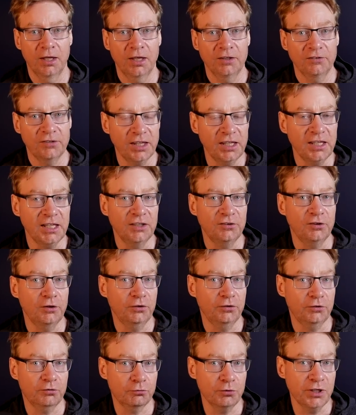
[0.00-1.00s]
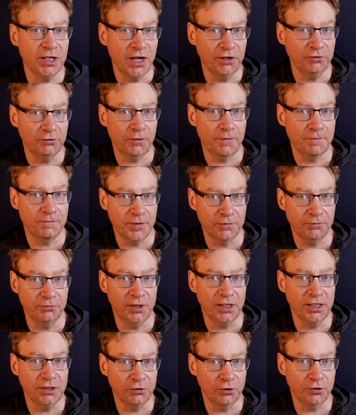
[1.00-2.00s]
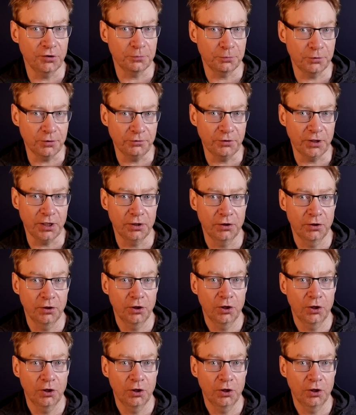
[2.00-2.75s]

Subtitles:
taking it to $315 profit,